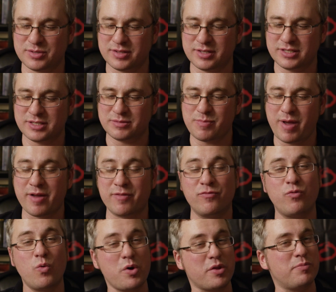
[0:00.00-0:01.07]
So this is my
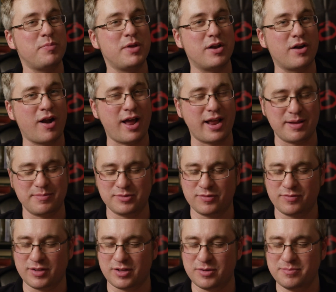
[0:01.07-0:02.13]
fourth Peter Hyams
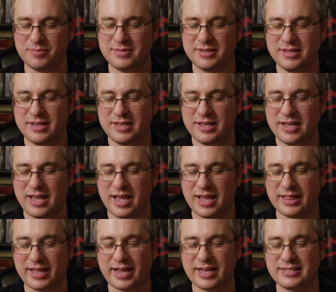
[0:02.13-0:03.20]
film,
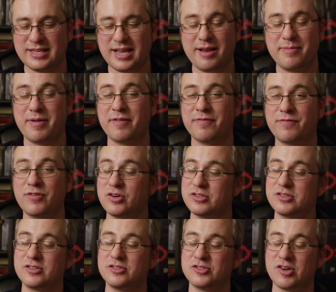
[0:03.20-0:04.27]
and like I said, my
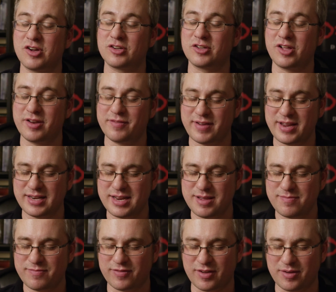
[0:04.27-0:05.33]
first Jean-Claude Van
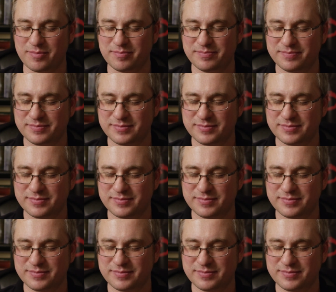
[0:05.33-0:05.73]
Damme film.